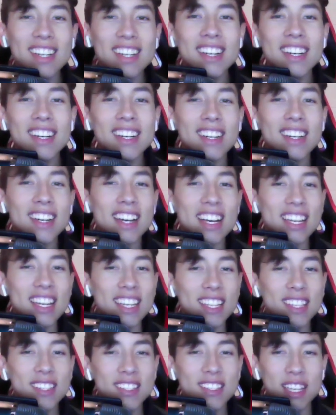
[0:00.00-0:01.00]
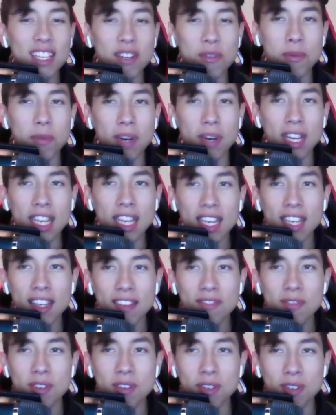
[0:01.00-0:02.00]
And it looks like
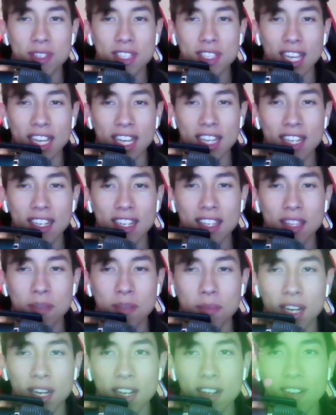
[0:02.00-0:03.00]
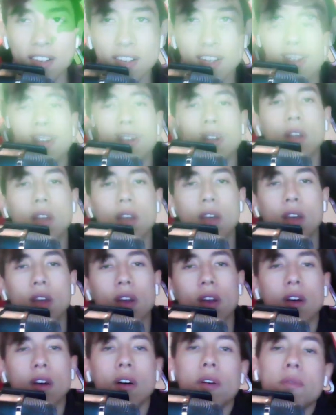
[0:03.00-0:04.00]
waves or sand in the background.
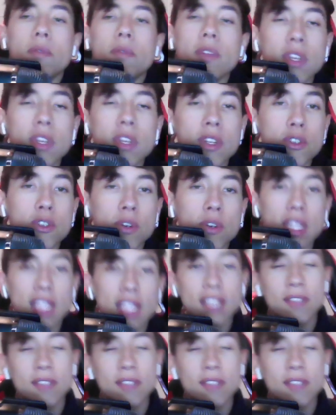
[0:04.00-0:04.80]
Hopefully you enjoyed this